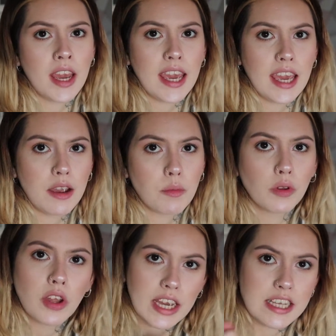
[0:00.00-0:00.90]
he will
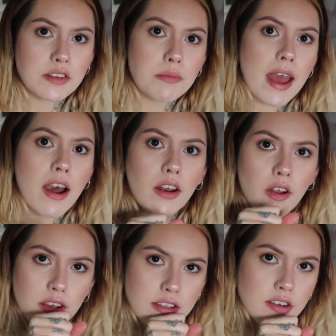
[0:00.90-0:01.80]
knock his dummy out and
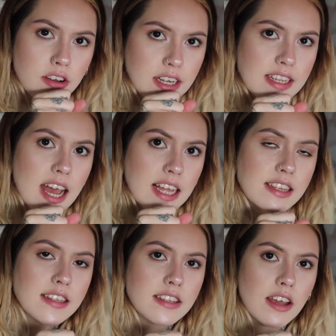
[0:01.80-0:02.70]
like suck on his
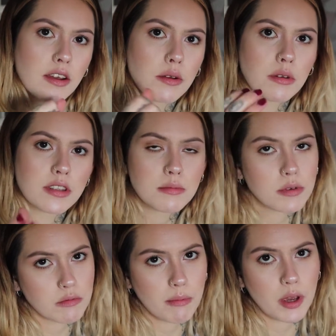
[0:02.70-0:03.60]
hands. So
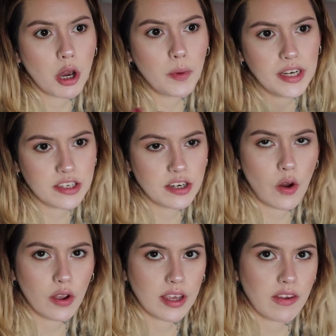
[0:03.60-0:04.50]
sometimes when we go in to
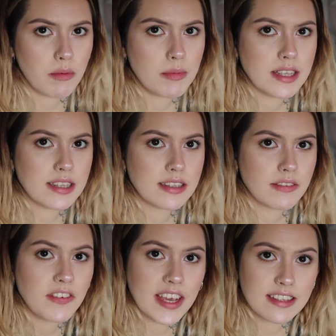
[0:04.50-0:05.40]
like give him his
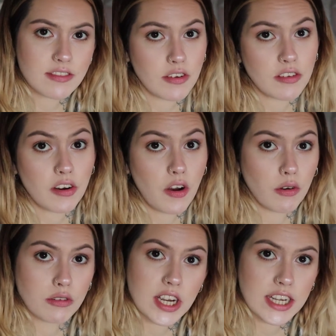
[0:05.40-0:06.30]
feeds through the night
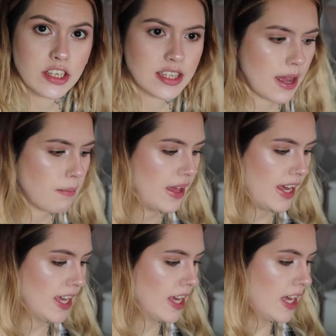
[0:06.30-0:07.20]
or change his
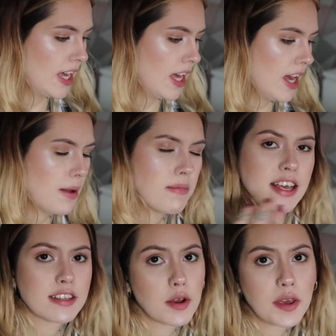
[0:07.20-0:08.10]
nappy,
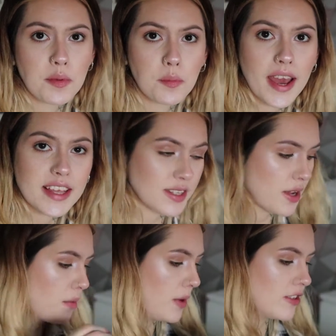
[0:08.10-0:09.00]
they're soaking wet,
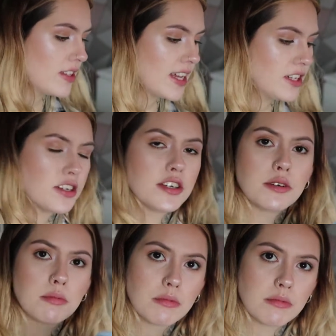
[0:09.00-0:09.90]
so we just tend
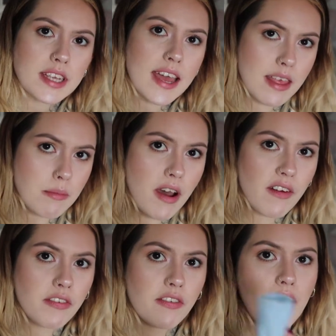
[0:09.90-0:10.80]
to take them
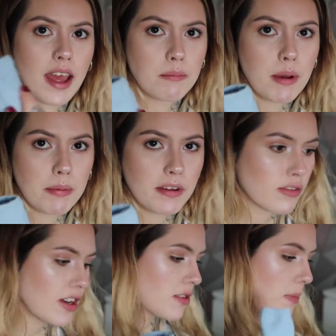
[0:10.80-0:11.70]
off and pop a
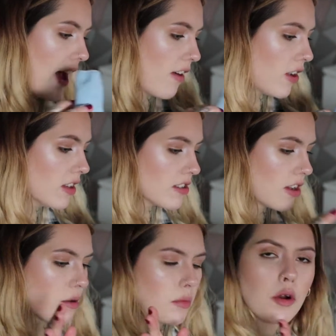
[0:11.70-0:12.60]
fresh pair on.
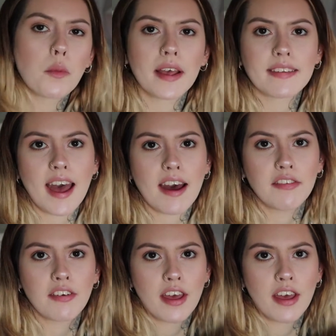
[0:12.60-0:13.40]
So we always have